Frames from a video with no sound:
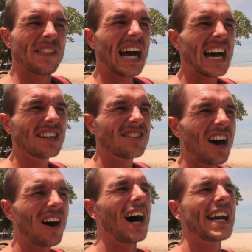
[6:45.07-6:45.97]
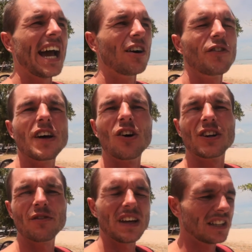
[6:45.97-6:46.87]
that are unhealthy
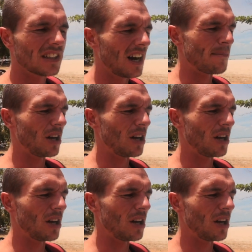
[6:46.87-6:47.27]
on a vegan diet,